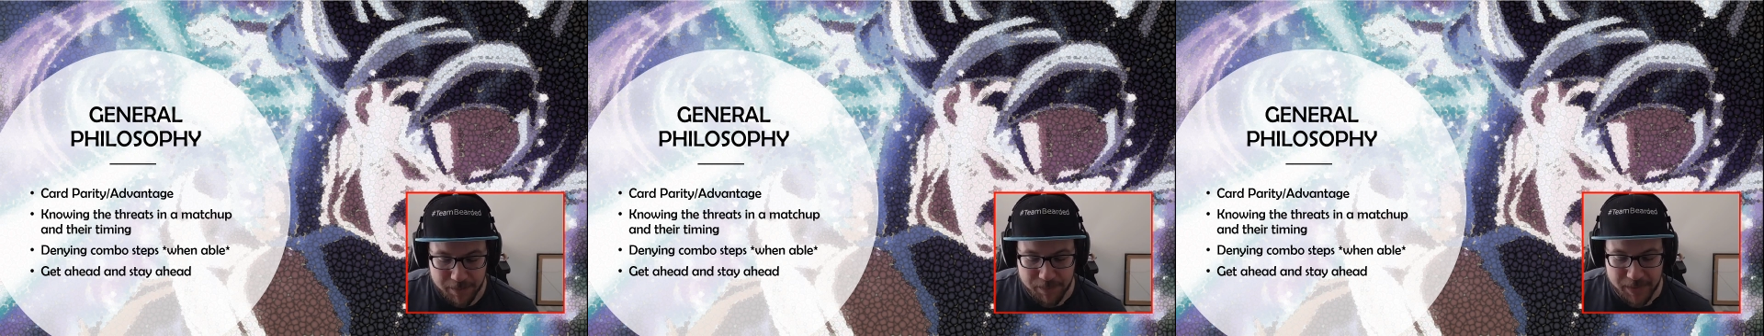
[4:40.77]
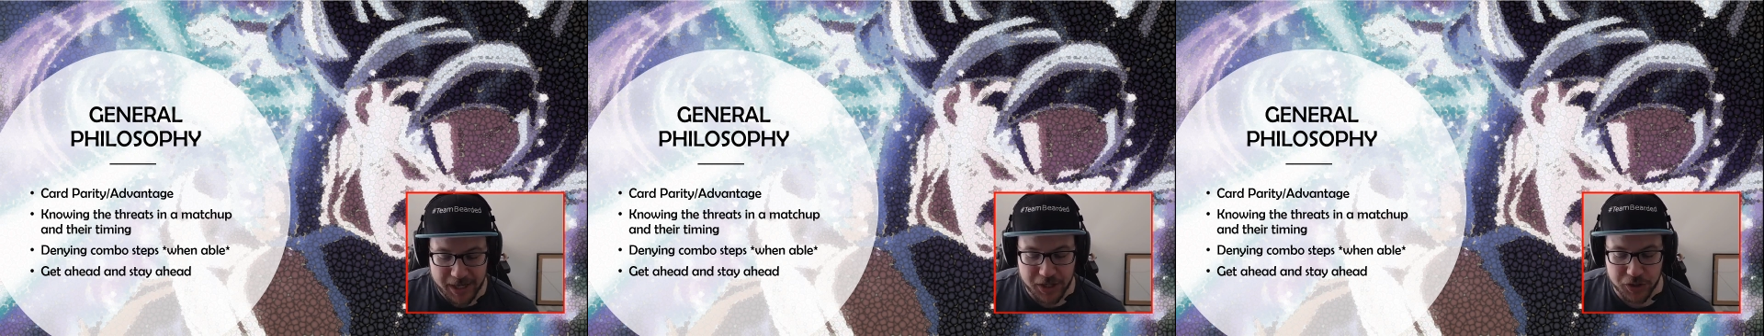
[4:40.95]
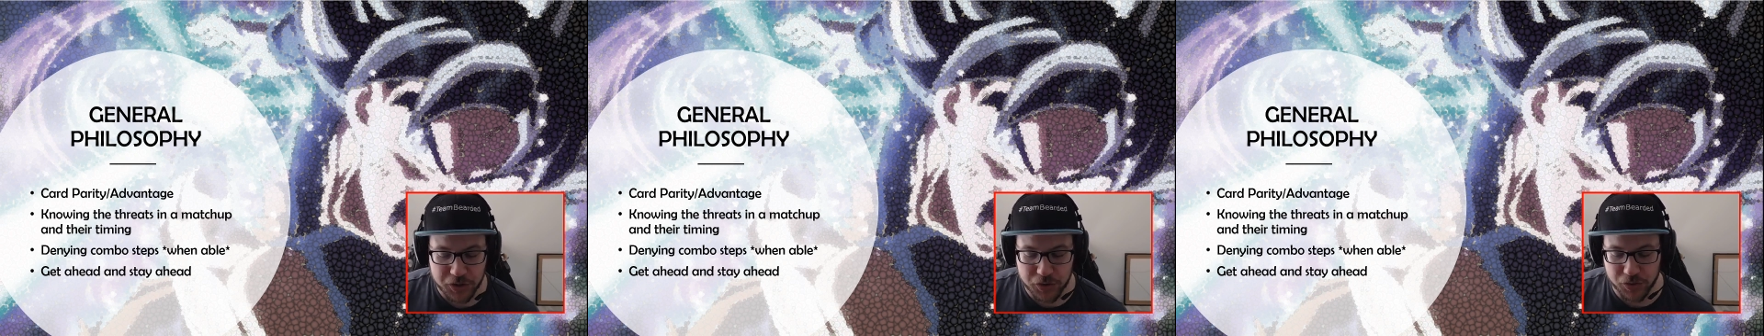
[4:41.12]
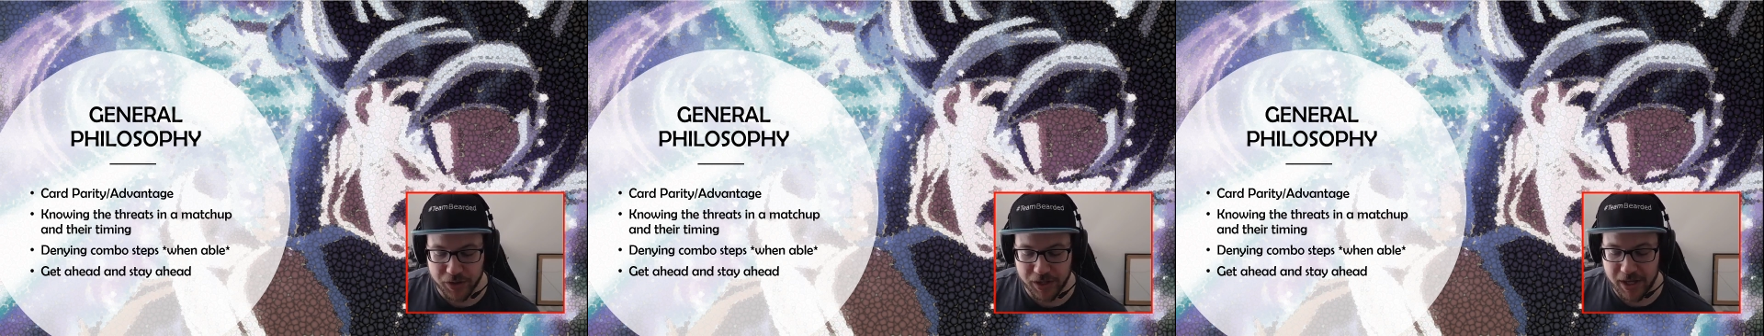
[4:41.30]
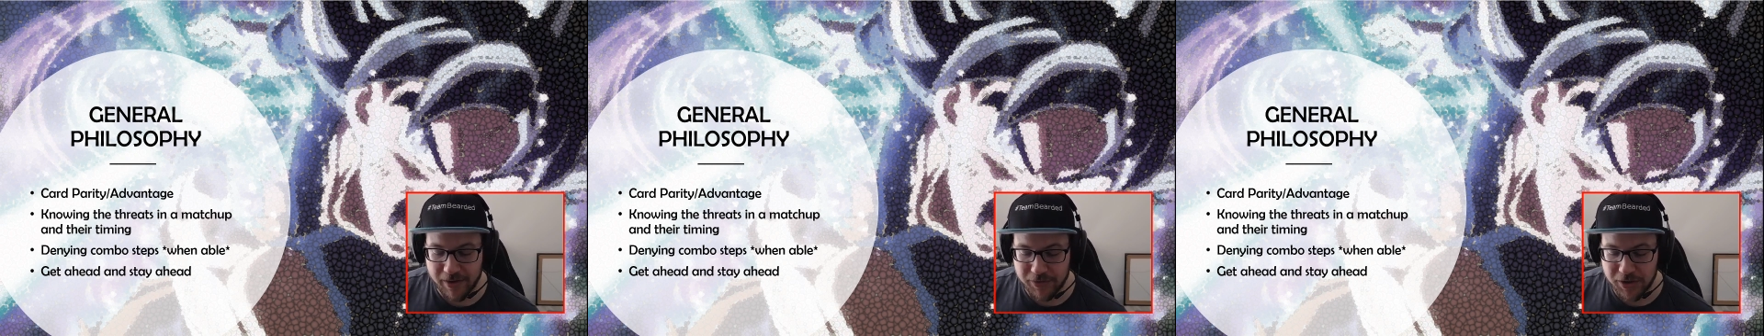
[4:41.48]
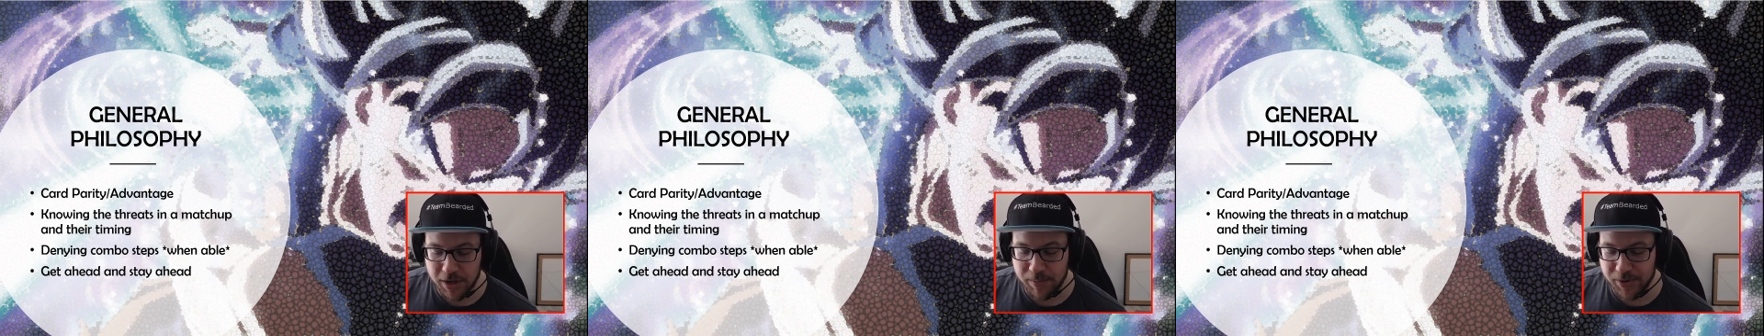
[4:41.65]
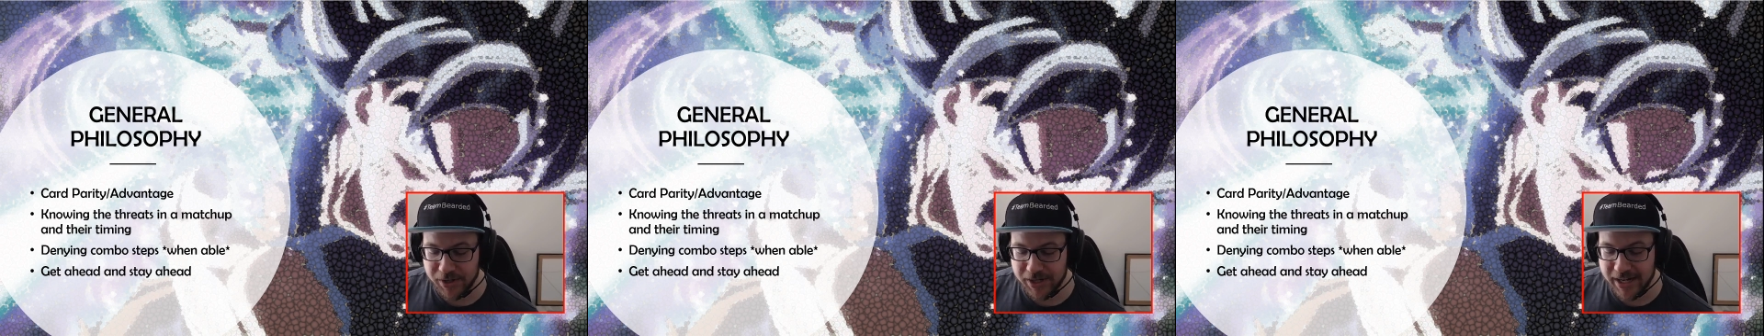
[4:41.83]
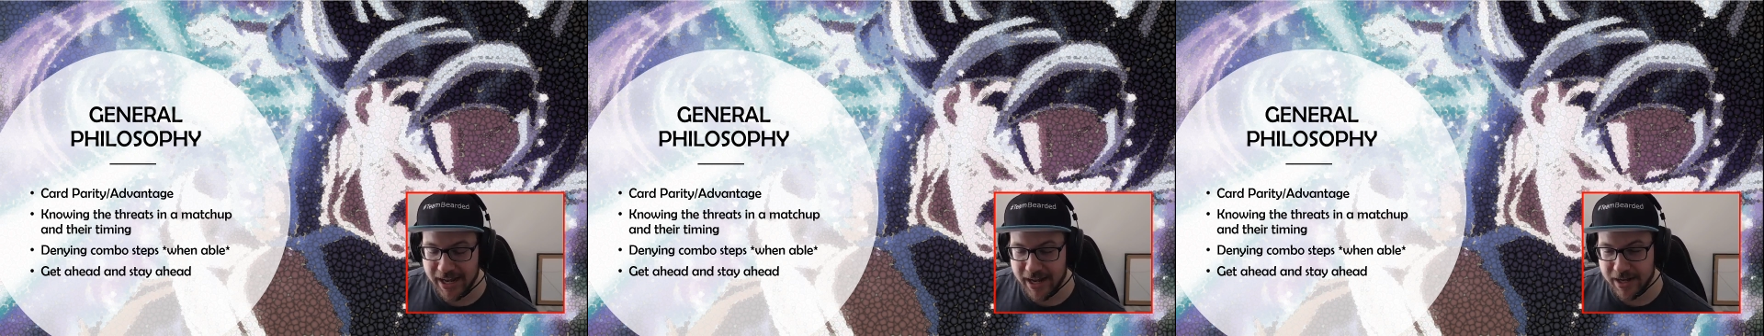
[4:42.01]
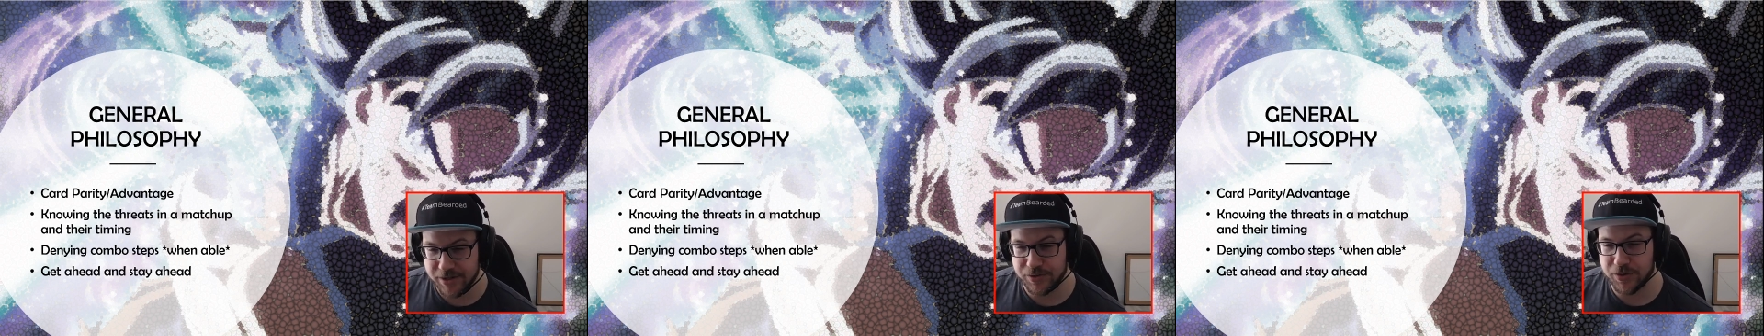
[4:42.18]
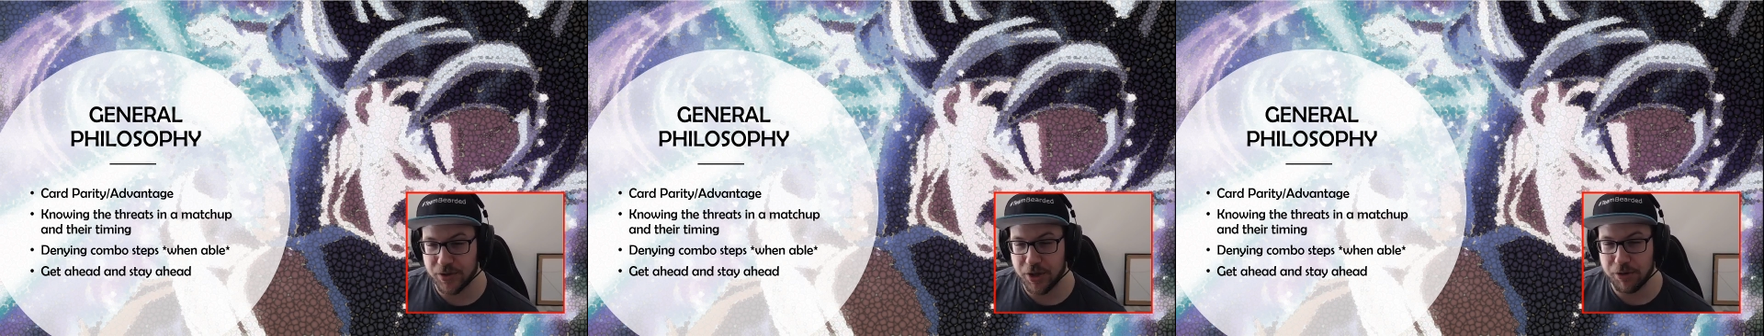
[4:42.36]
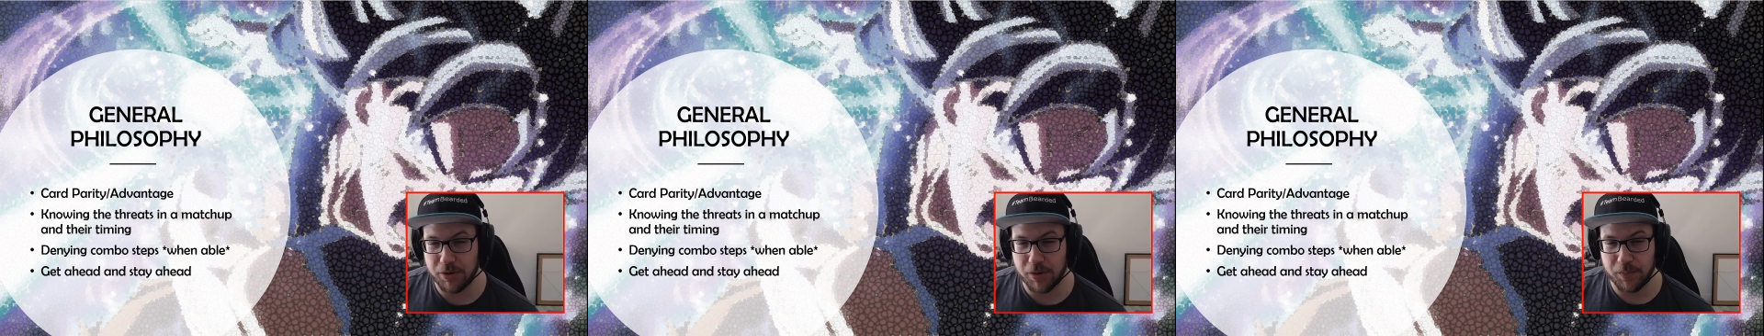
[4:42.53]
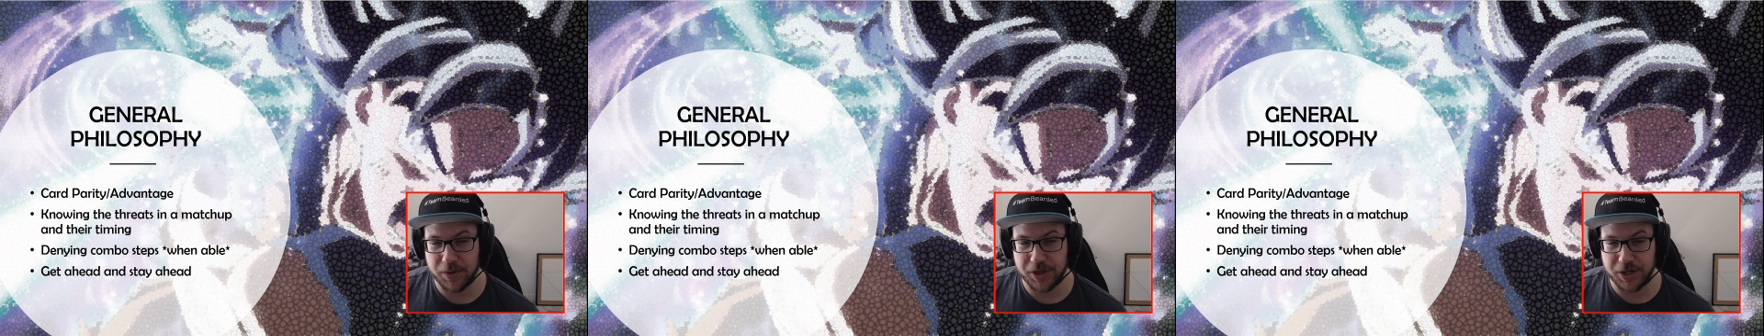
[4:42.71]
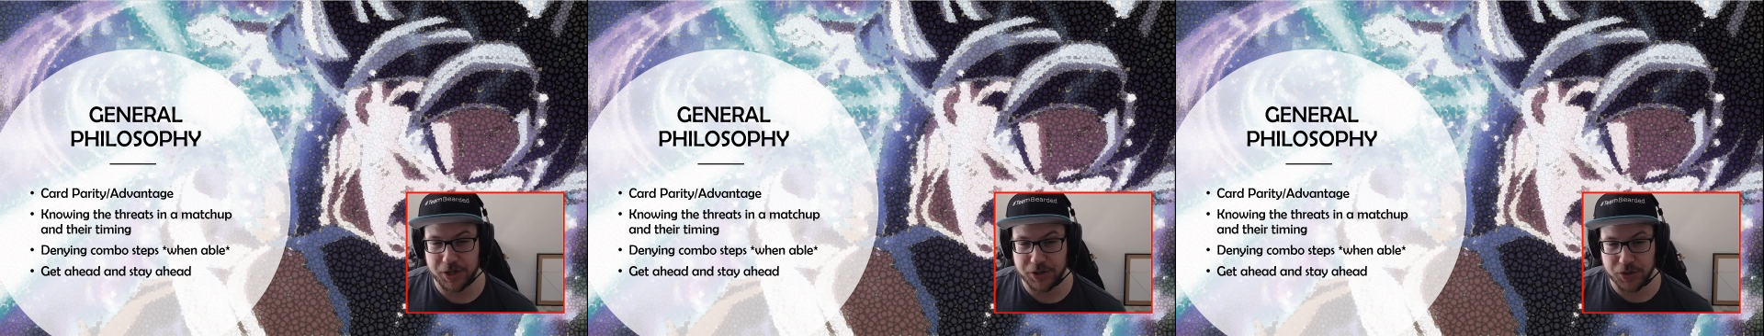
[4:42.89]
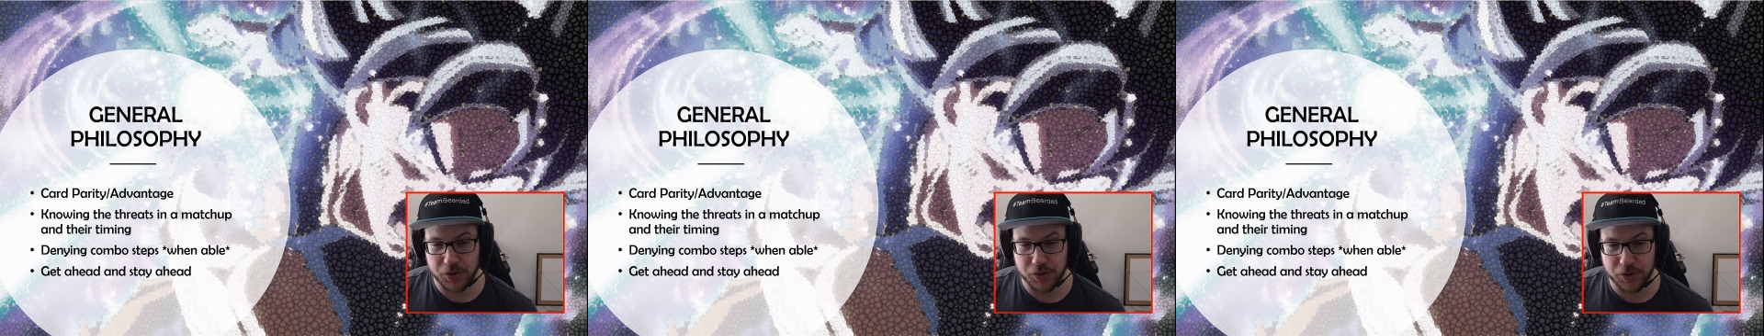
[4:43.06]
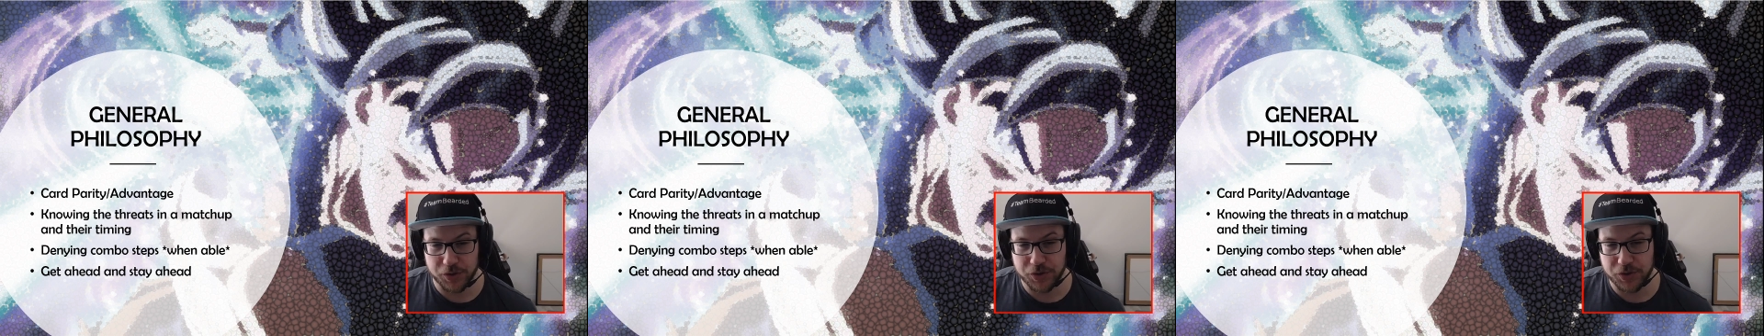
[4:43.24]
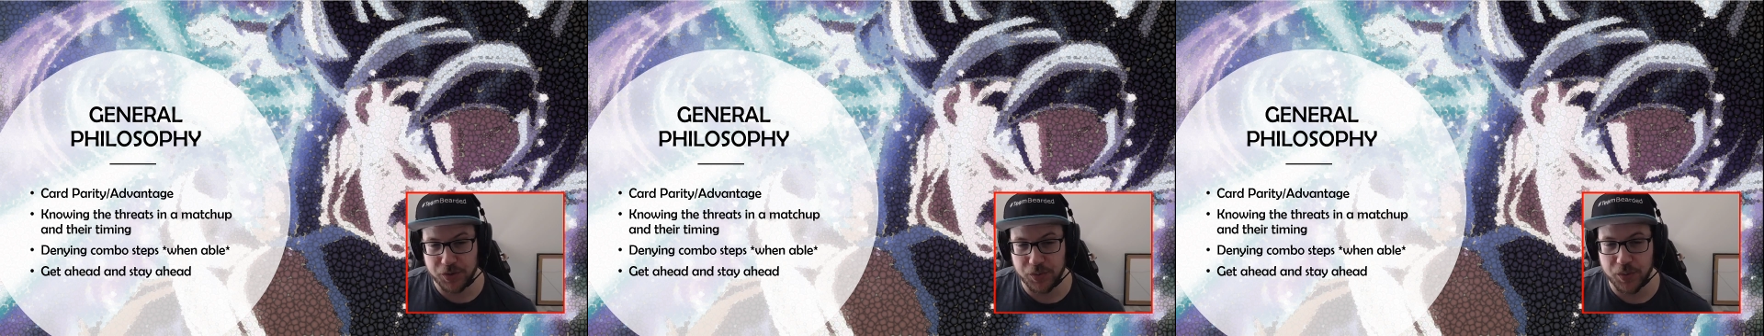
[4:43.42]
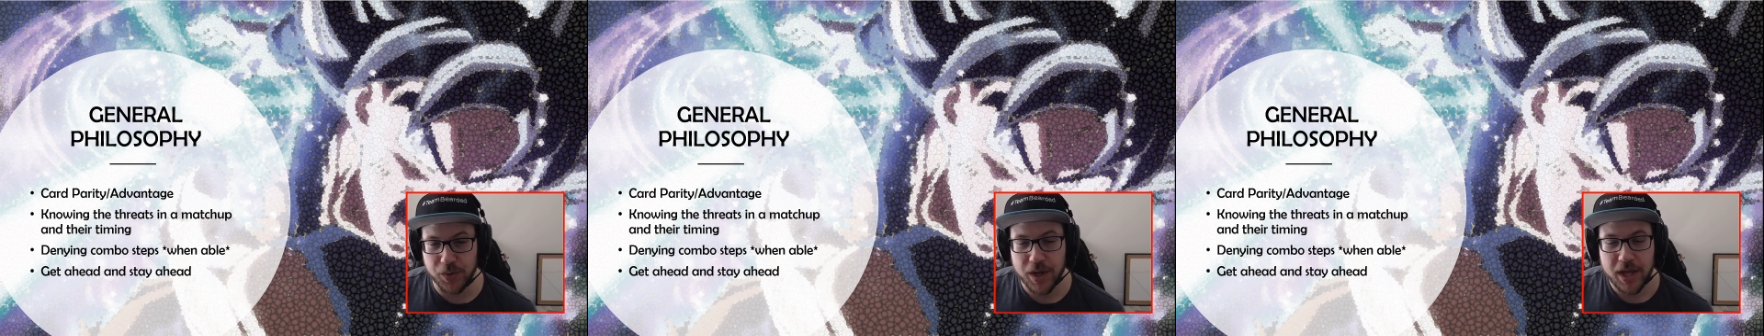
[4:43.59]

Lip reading: making sure that you have the ability to answer the threat within a turn or 2,